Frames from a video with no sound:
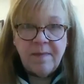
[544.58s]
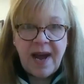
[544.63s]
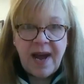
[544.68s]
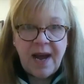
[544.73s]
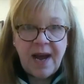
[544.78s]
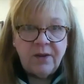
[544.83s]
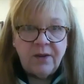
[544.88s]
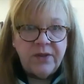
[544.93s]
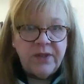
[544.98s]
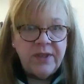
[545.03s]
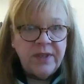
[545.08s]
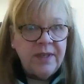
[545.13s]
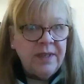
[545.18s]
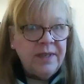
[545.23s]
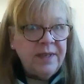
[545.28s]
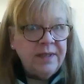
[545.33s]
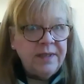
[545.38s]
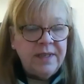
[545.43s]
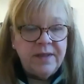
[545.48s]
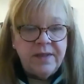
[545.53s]
amount?
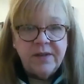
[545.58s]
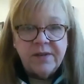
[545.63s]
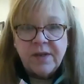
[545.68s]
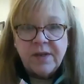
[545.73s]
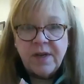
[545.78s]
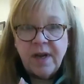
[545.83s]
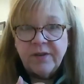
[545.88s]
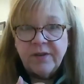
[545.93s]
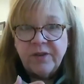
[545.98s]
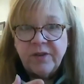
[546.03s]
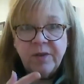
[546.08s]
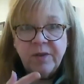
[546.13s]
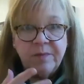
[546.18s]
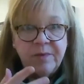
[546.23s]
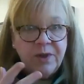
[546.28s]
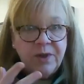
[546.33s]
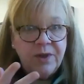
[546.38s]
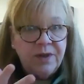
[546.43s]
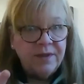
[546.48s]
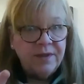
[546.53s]
Did this
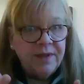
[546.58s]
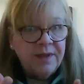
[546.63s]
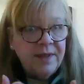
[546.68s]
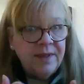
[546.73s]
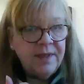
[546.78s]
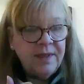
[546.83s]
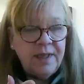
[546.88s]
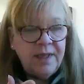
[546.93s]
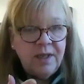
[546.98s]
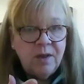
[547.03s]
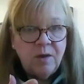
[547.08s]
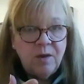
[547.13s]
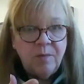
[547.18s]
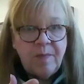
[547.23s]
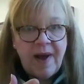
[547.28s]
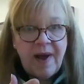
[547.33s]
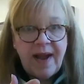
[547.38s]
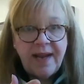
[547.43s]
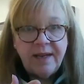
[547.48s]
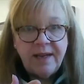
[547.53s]
customer, you know,
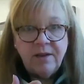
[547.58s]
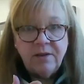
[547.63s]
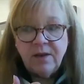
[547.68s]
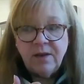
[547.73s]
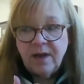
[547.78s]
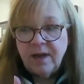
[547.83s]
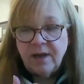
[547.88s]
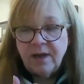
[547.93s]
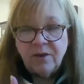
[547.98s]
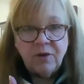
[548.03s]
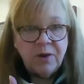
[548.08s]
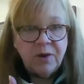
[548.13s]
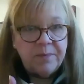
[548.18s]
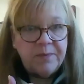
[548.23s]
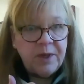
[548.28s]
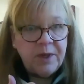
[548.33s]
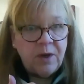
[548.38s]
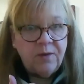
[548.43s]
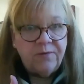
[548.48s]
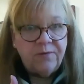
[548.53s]
buy
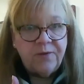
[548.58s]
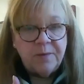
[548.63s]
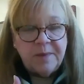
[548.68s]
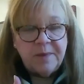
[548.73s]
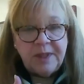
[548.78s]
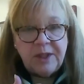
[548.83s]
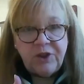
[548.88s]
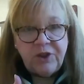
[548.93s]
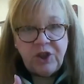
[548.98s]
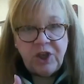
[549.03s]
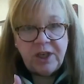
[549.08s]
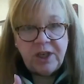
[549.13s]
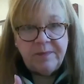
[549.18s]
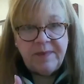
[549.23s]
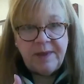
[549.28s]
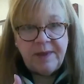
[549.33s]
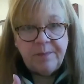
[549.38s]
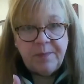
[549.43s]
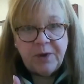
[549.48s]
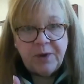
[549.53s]
crypto from a
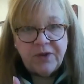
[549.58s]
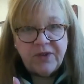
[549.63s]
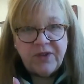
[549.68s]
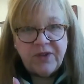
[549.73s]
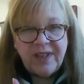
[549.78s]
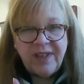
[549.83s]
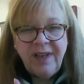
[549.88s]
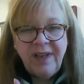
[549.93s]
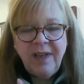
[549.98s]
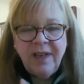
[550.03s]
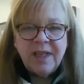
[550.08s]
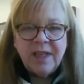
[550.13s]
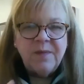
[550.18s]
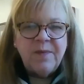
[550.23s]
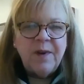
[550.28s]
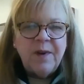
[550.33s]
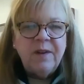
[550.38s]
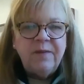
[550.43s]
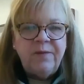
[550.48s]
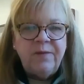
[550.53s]
legitimate person?
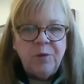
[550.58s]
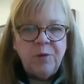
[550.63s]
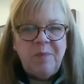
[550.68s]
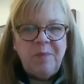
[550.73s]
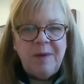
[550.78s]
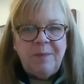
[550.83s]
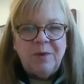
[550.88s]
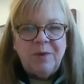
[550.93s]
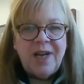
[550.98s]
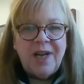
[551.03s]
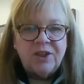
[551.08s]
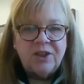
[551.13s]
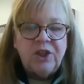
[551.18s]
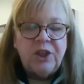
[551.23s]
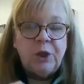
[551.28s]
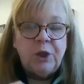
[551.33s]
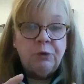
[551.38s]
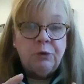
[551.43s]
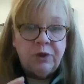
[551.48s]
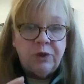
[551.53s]
Because very few people
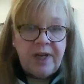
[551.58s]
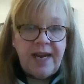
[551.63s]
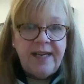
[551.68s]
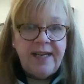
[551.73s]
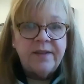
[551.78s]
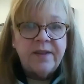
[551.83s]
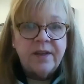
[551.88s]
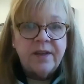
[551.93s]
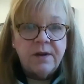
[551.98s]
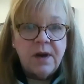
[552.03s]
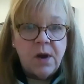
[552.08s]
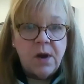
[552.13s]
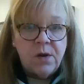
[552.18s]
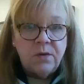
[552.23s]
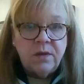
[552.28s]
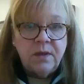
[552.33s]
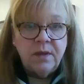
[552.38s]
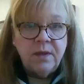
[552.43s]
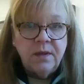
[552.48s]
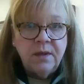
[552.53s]
actually create their
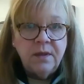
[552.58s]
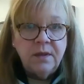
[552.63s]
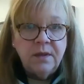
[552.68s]
own